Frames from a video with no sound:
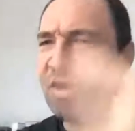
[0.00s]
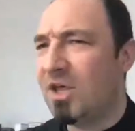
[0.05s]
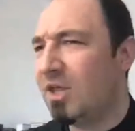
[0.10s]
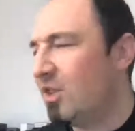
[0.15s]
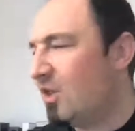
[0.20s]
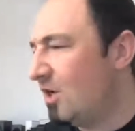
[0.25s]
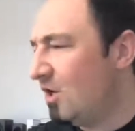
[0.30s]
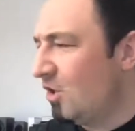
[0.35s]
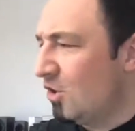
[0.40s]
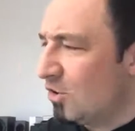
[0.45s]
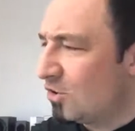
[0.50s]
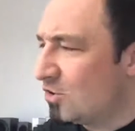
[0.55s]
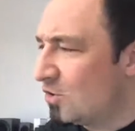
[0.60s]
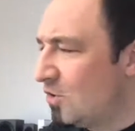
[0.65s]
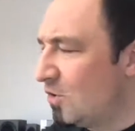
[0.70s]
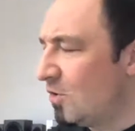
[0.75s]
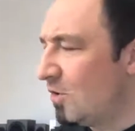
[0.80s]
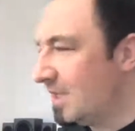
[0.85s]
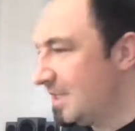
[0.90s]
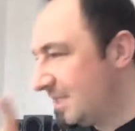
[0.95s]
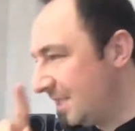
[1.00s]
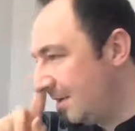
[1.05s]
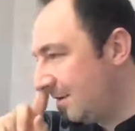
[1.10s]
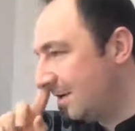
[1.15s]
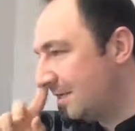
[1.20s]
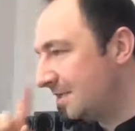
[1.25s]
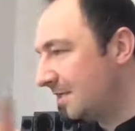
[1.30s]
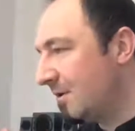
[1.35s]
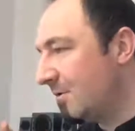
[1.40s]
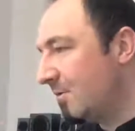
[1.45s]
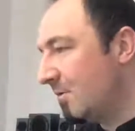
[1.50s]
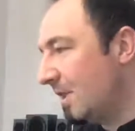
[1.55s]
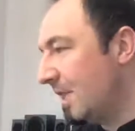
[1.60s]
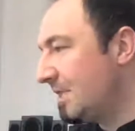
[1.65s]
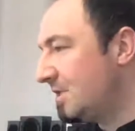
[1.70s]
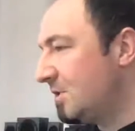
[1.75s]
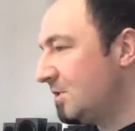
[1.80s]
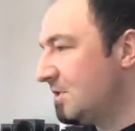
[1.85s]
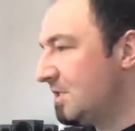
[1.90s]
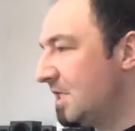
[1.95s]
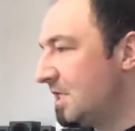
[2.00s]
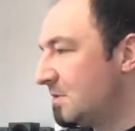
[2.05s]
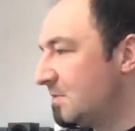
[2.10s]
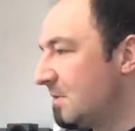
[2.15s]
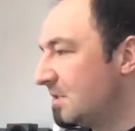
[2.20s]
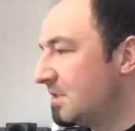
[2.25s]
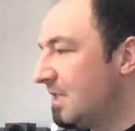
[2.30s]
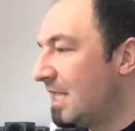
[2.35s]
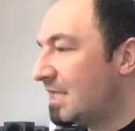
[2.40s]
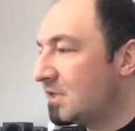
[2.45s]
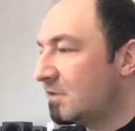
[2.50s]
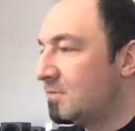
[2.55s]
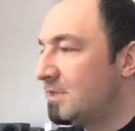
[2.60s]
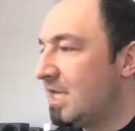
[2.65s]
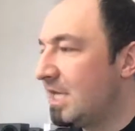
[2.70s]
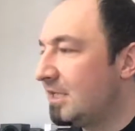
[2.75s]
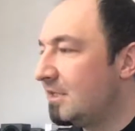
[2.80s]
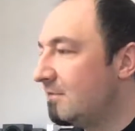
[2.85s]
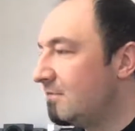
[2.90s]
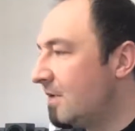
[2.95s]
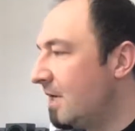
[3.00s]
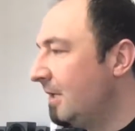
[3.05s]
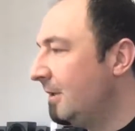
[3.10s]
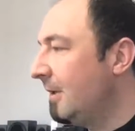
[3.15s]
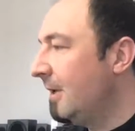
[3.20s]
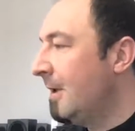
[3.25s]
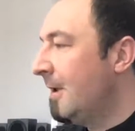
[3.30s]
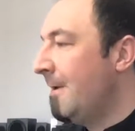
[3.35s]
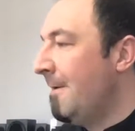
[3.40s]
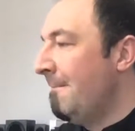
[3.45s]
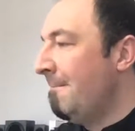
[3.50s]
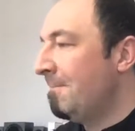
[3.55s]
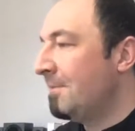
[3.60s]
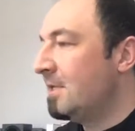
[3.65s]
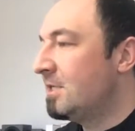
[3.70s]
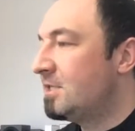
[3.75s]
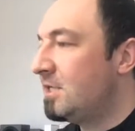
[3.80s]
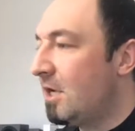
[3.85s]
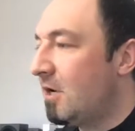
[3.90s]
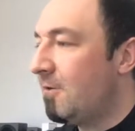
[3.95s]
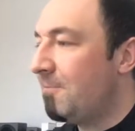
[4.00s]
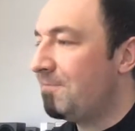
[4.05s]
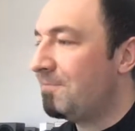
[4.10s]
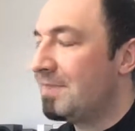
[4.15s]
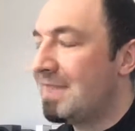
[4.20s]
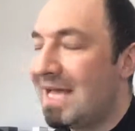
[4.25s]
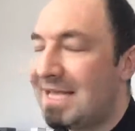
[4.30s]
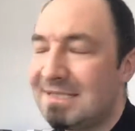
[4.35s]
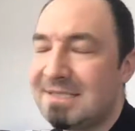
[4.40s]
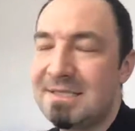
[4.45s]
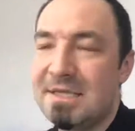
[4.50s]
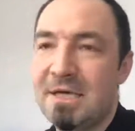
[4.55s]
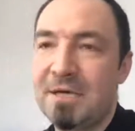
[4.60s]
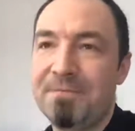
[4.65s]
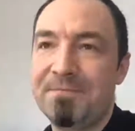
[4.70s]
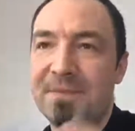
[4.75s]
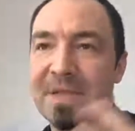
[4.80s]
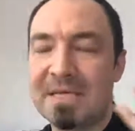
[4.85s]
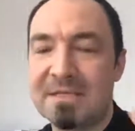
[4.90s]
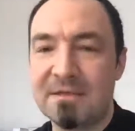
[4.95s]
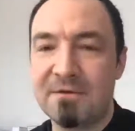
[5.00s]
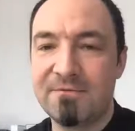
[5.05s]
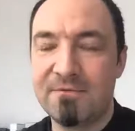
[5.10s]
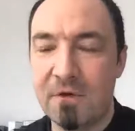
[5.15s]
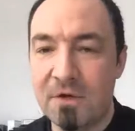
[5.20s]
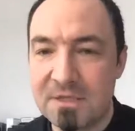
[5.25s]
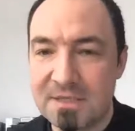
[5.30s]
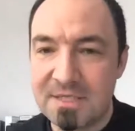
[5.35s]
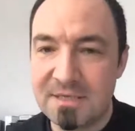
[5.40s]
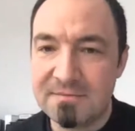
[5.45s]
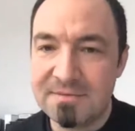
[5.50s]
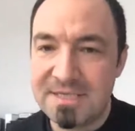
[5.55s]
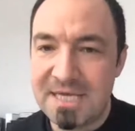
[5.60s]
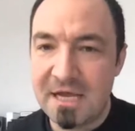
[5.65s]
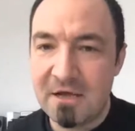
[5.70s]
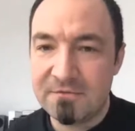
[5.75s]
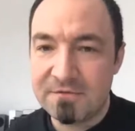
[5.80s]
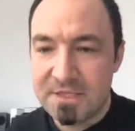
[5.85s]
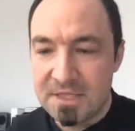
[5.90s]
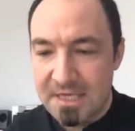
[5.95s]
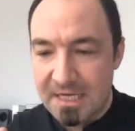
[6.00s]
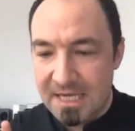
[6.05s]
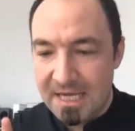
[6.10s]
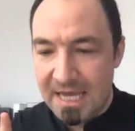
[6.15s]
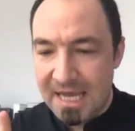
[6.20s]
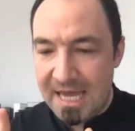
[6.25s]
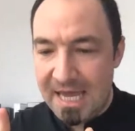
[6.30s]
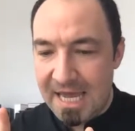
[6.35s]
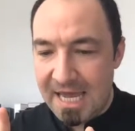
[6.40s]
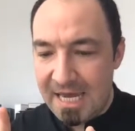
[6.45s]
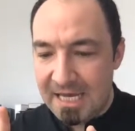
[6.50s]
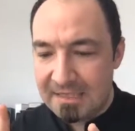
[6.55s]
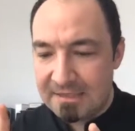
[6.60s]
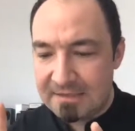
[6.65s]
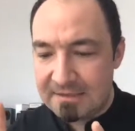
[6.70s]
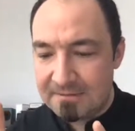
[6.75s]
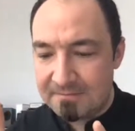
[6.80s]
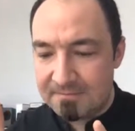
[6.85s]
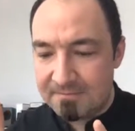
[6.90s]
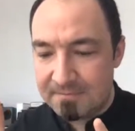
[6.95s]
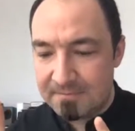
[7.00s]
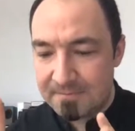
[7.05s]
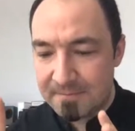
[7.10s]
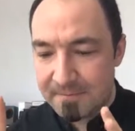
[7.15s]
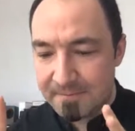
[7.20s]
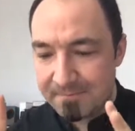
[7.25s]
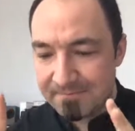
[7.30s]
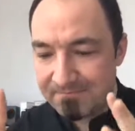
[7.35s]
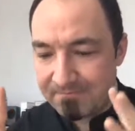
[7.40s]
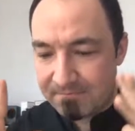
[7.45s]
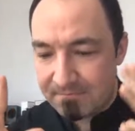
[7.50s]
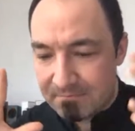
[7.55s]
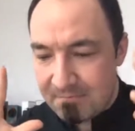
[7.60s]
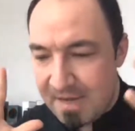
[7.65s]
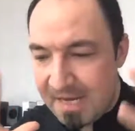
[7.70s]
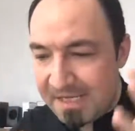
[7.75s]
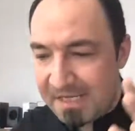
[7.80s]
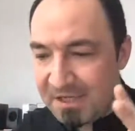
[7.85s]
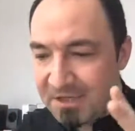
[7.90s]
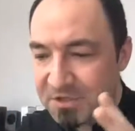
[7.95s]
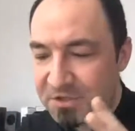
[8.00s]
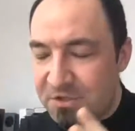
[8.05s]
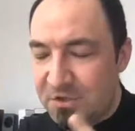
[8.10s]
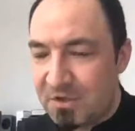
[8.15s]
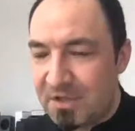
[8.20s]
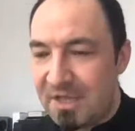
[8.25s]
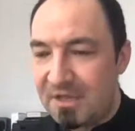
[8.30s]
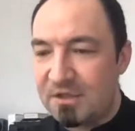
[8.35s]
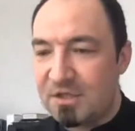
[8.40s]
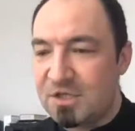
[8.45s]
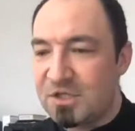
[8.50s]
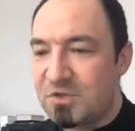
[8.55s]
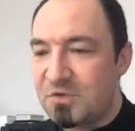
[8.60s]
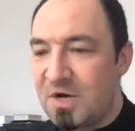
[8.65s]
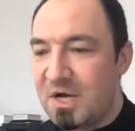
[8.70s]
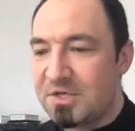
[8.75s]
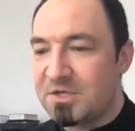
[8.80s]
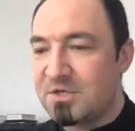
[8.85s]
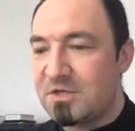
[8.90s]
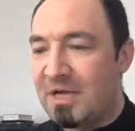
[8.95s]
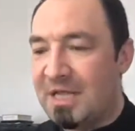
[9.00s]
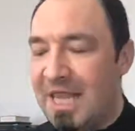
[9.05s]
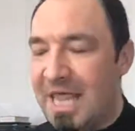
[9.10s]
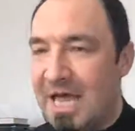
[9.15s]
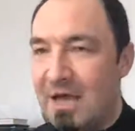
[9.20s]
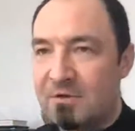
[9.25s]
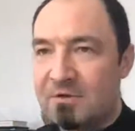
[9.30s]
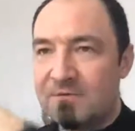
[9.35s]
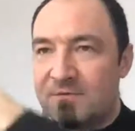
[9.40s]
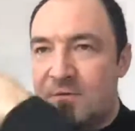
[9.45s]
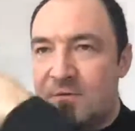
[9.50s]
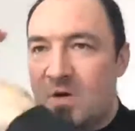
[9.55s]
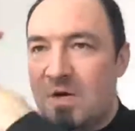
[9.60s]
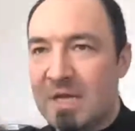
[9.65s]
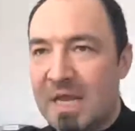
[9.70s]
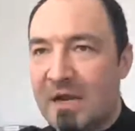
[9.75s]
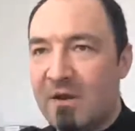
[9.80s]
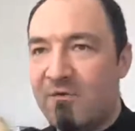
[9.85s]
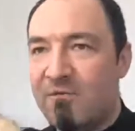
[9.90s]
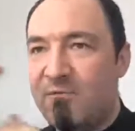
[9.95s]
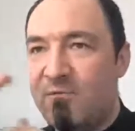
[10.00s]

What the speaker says: and they look cool, etc. So let's use this one. So that's Objective, right? So that's the fonts themselves, and making sure that the structure allows for kind of